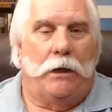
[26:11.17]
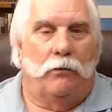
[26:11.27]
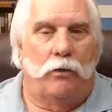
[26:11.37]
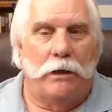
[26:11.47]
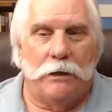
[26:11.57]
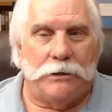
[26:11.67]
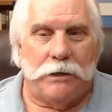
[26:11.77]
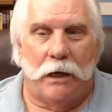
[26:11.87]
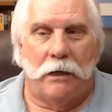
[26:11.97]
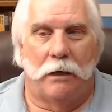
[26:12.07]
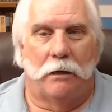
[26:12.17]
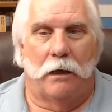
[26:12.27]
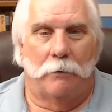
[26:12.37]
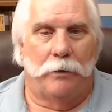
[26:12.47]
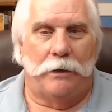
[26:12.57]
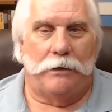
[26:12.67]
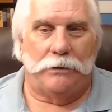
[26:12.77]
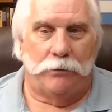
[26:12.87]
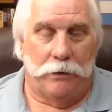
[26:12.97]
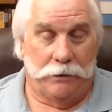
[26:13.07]
real estate
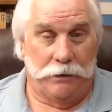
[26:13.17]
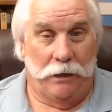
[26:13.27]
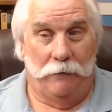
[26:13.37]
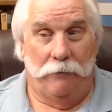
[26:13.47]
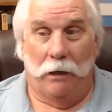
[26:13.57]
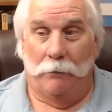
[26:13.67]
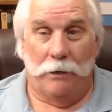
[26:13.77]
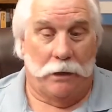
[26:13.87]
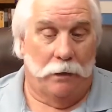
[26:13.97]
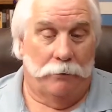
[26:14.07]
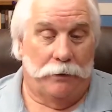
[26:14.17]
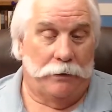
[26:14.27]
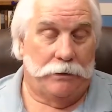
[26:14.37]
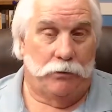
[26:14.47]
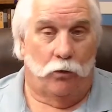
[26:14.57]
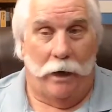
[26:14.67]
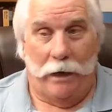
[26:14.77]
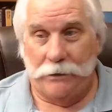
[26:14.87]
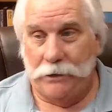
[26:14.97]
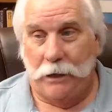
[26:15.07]
companies, real estate development companies,
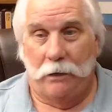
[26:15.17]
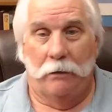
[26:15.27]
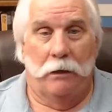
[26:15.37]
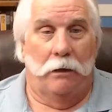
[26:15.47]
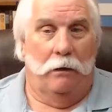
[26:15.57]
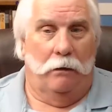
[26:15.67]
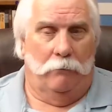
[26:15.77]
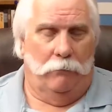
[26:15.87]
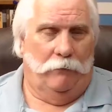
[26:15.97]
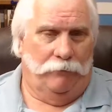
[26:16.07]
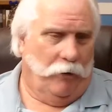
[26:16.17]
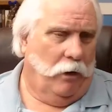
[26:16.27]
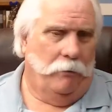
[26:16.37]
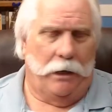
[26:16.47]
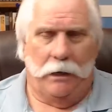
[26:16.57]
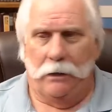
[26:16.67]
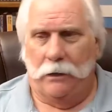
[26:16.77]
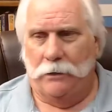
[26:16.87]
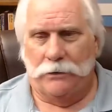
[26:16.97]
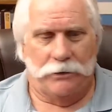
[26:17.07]
ranching, farming
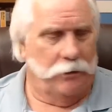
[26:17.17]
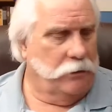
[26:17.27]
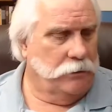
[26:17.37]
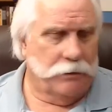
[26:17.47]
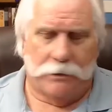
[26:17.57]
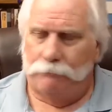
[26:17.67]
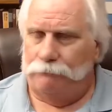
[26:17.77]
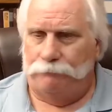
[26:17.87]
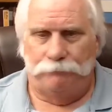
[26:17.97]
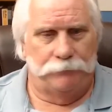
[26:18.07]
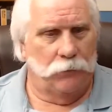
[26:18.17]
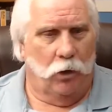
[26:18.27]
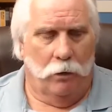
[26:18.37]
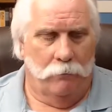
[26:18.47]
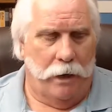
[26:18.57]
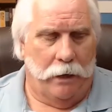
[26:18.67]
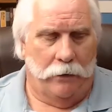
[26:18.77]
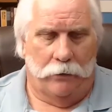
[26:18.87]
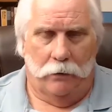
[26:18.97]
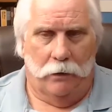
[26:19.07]
concerns, all
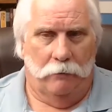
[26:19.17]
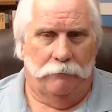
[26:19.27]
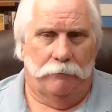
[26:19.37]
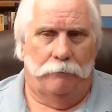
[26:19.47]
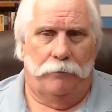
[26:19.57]
manner of